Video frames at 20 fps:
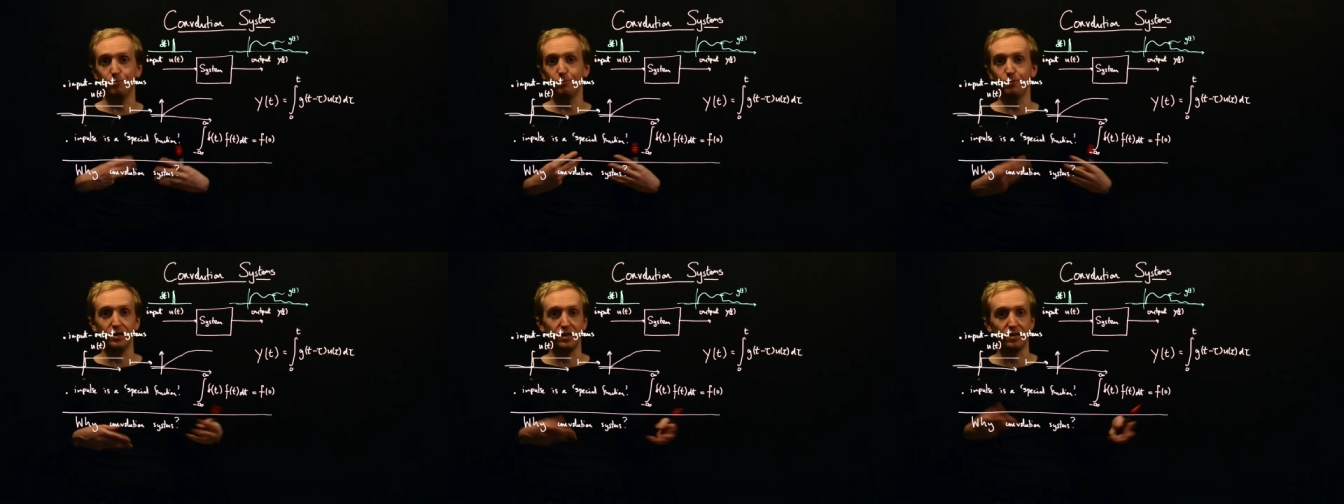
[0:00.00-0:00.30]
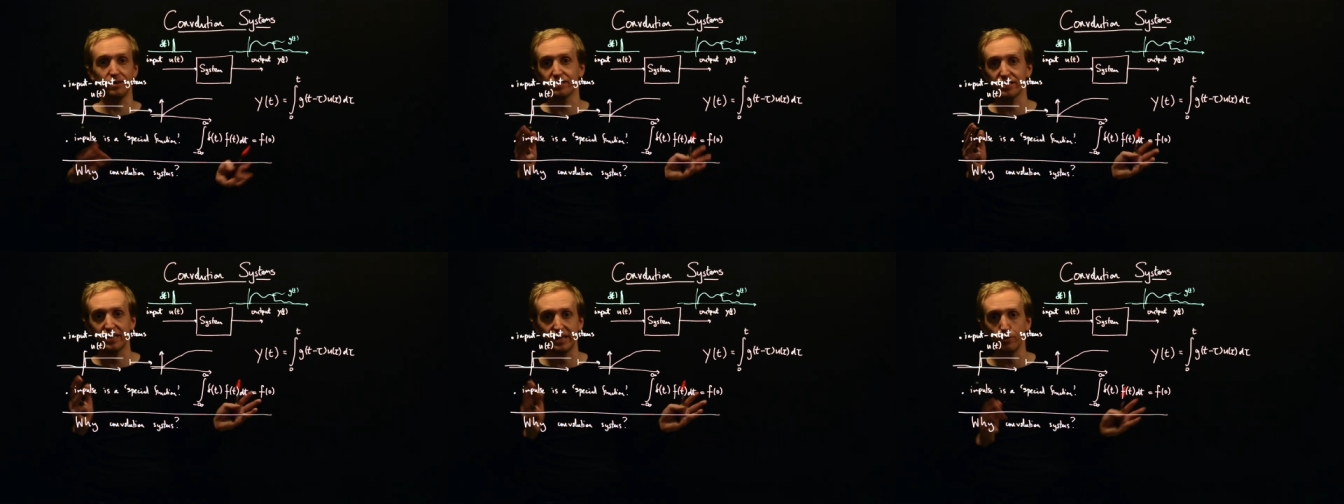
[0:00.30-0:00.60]
we
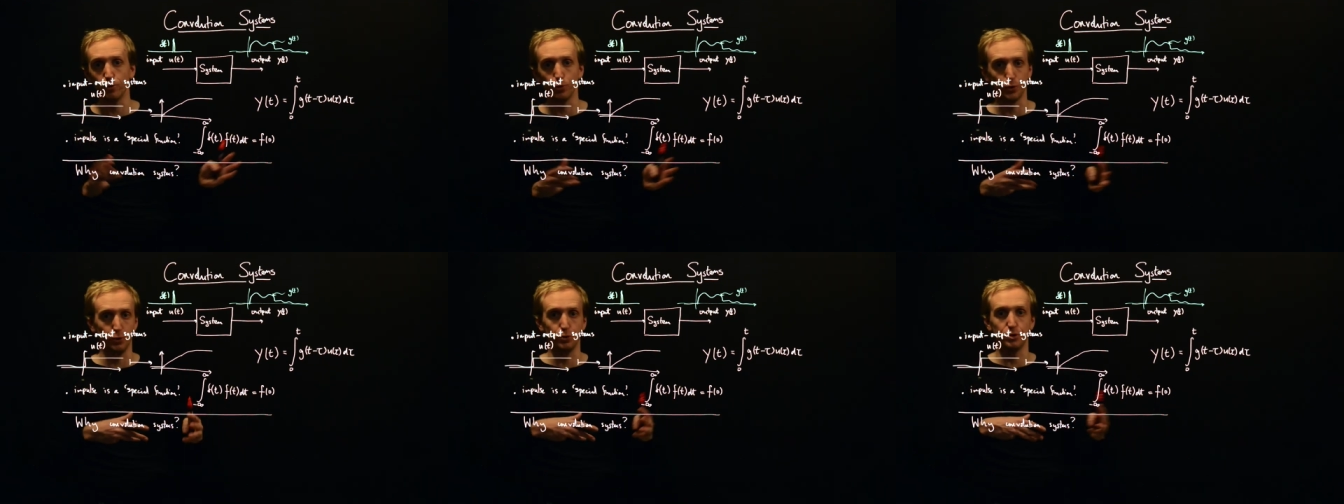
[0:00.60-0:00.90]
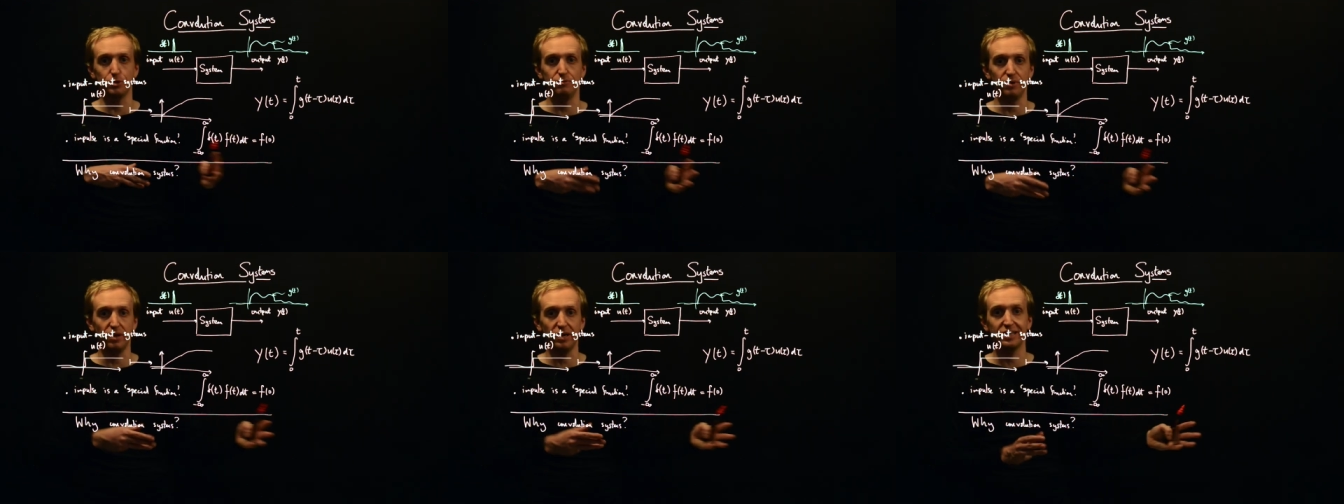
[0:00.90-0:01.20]
can say all
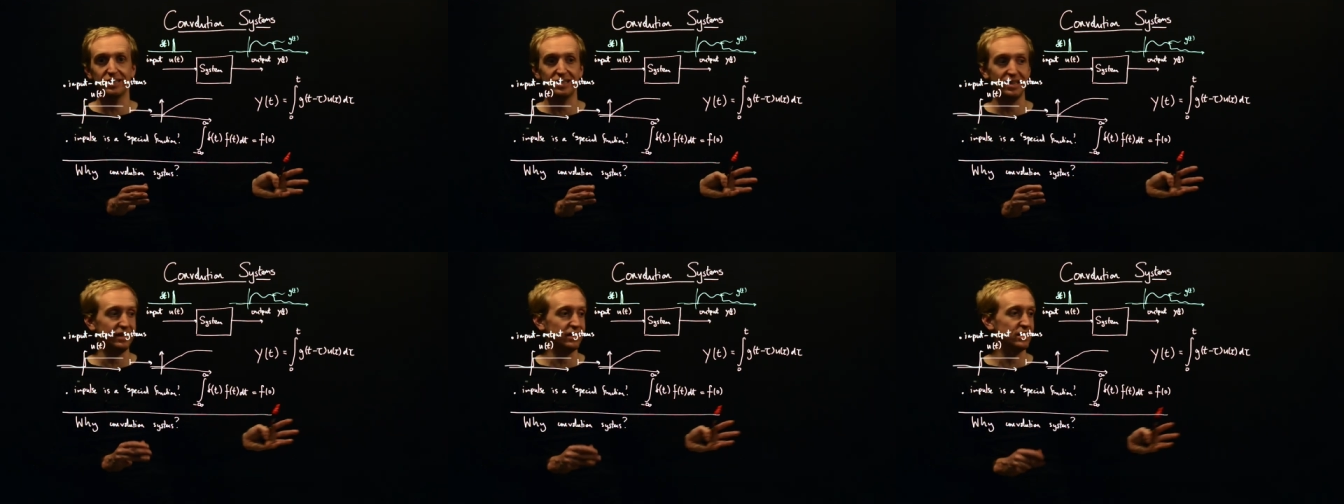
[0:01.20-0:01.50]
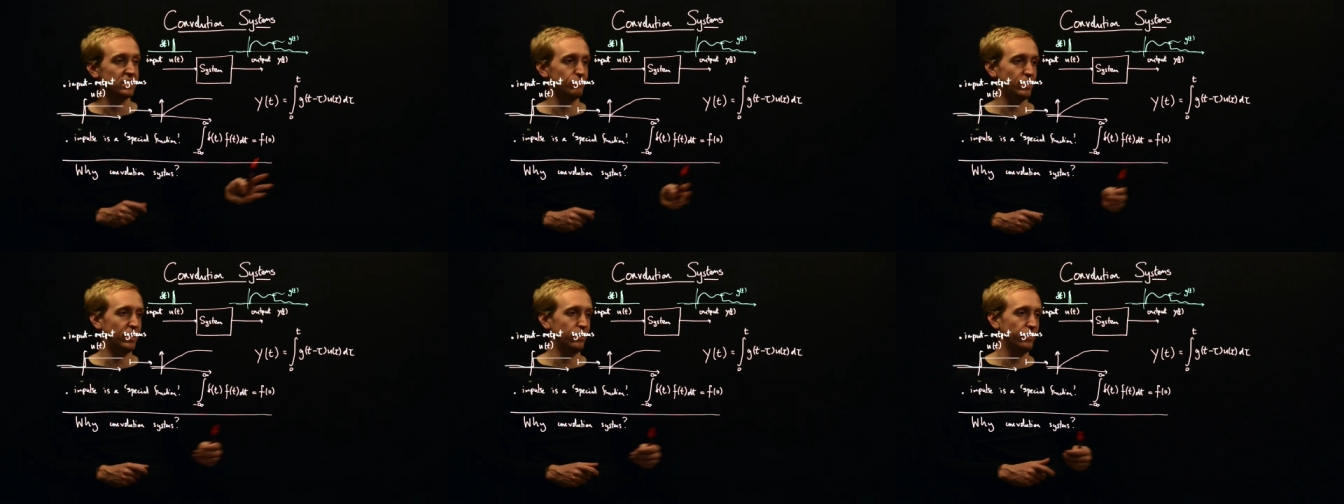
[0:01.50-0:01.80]
sorts of nice
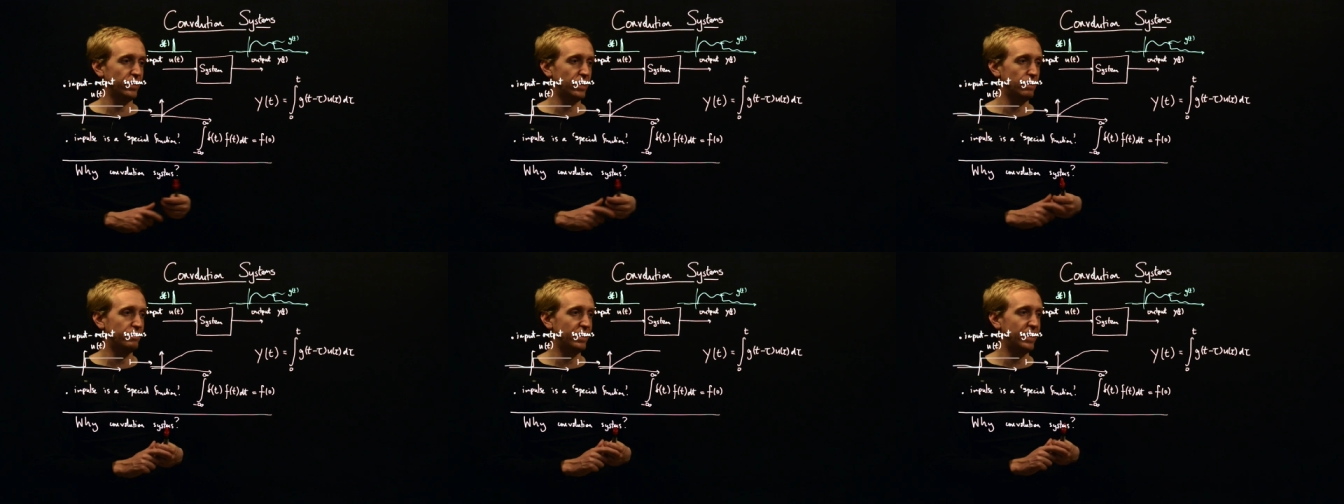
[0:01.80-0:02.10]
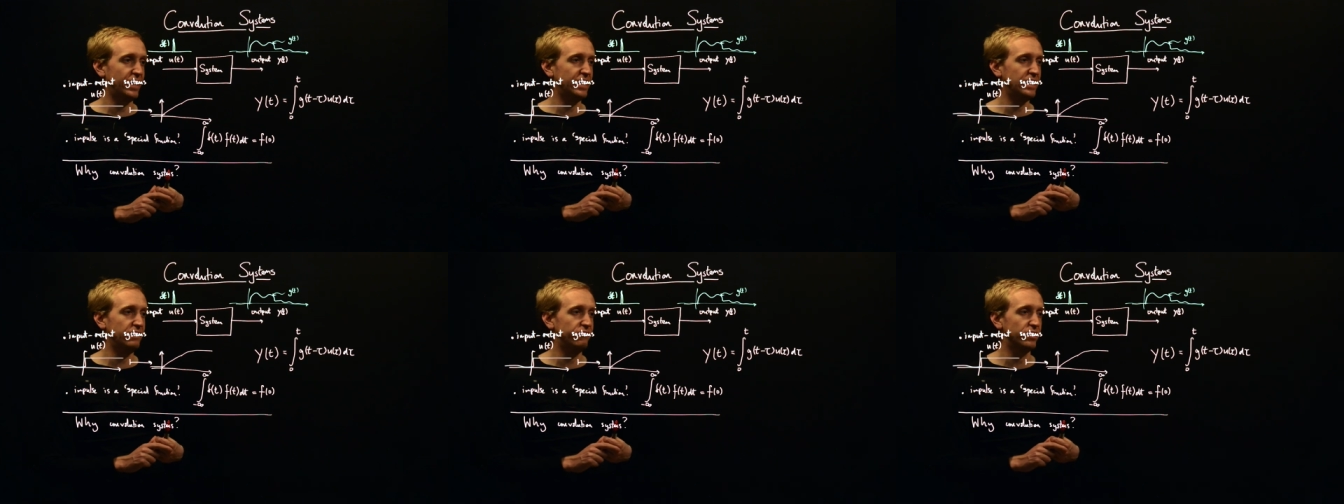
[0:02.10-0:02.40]
things about their
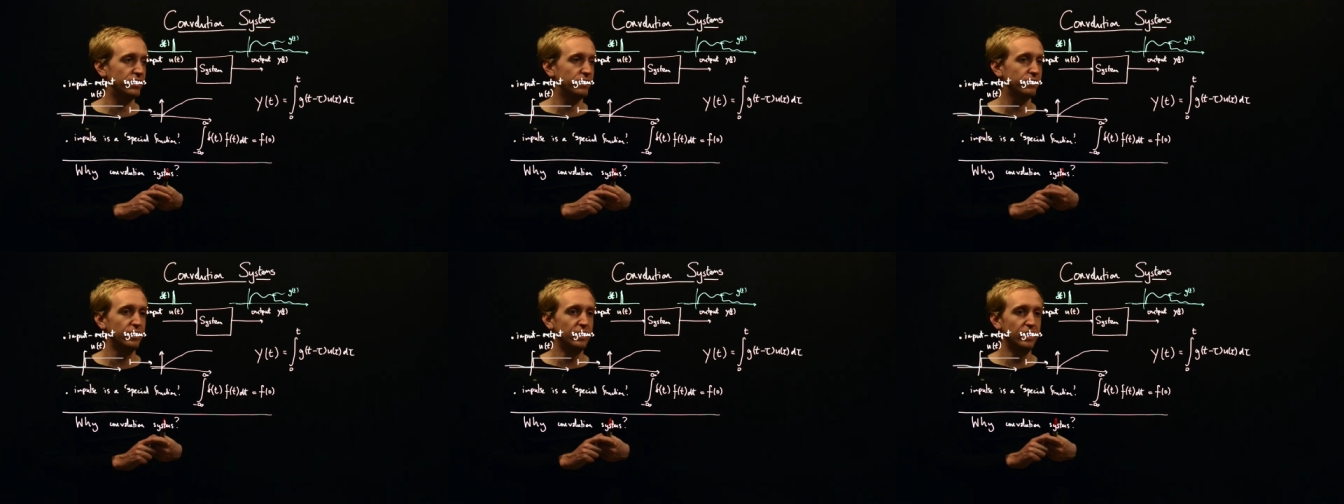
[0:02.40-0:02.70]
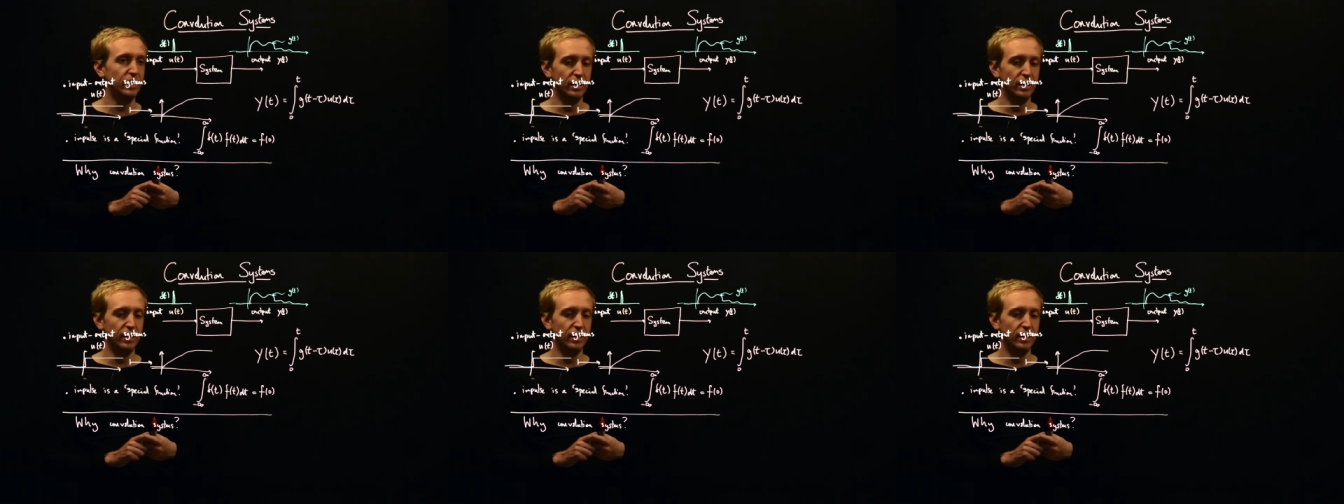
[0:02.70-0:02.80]
behavior.